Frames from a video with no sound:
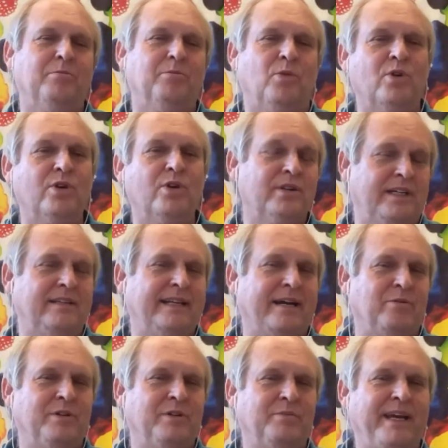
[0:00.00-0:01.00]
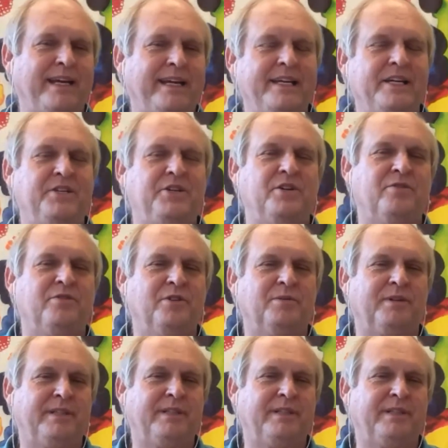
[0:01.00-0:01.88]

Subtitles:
more, then that would make it easier for